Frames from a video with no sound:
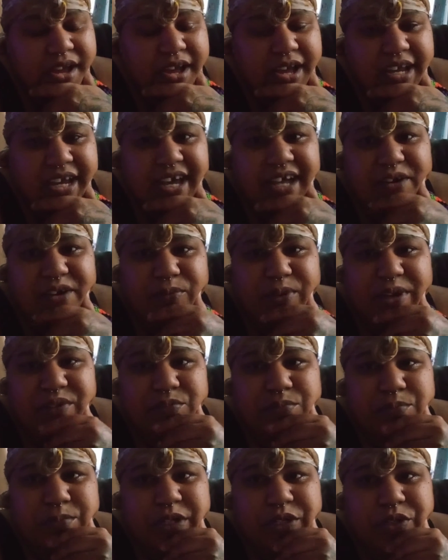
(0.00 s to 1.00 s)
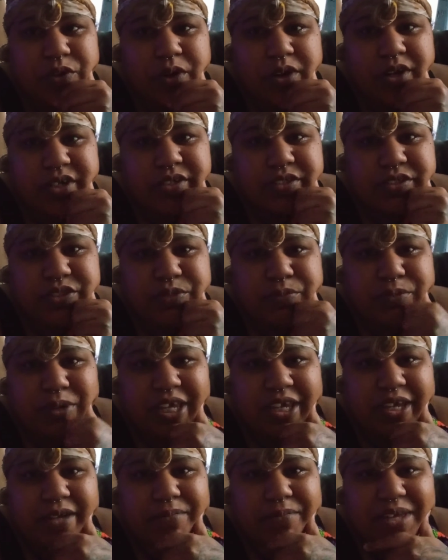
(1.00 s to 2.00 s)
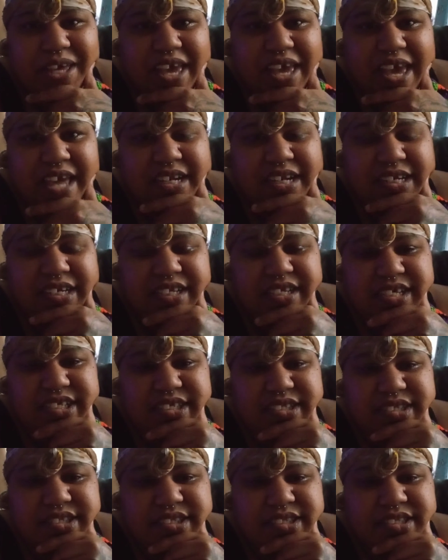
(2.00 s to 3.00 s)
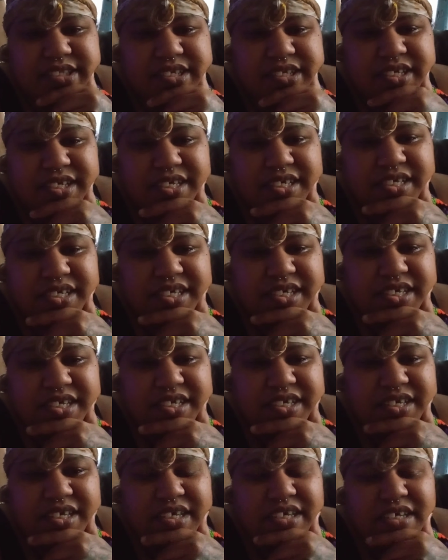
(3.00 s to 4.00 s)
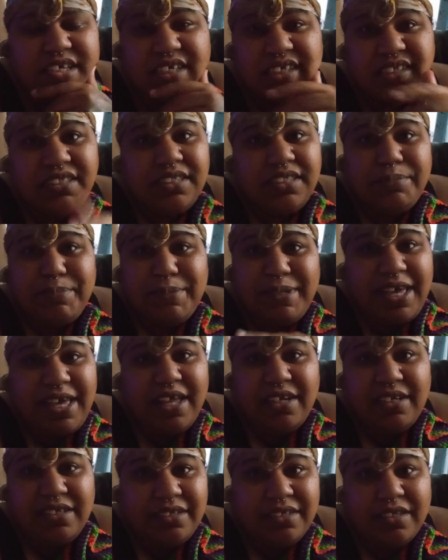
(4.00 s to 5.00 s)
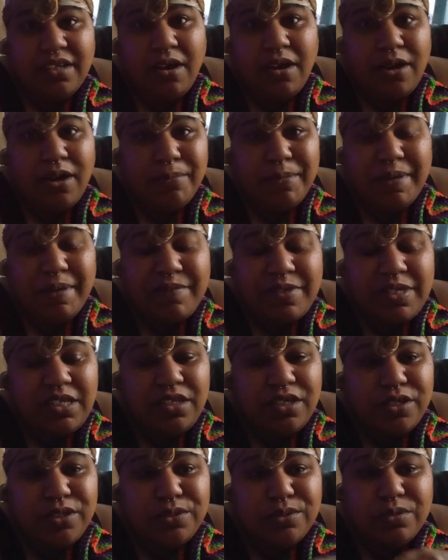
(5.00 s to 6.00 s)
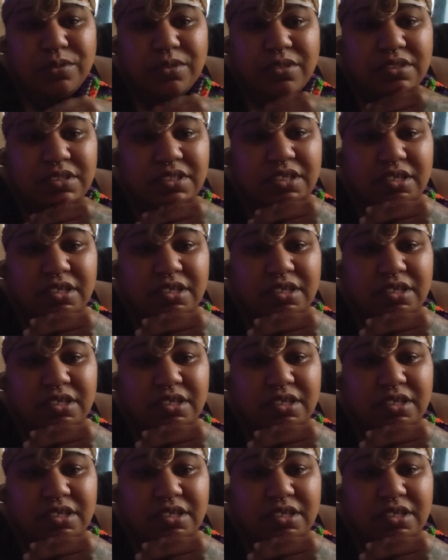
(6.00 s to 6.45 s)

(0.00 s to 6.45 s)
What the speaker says: I gotta wait for my daughter to wake up and edit this because she's been editing all my videos.